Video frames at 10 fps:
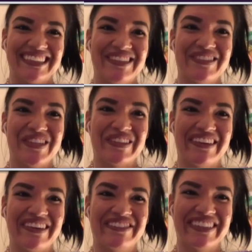You too,
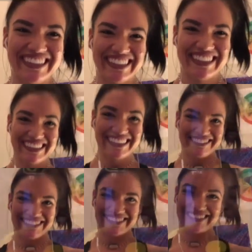love. All right.
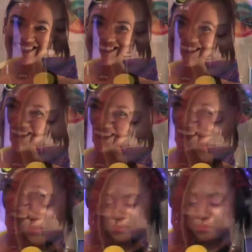
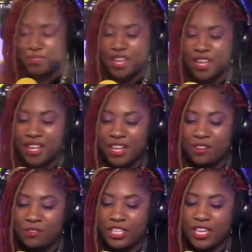So,
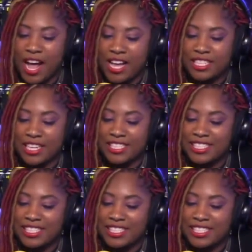for you guys, like I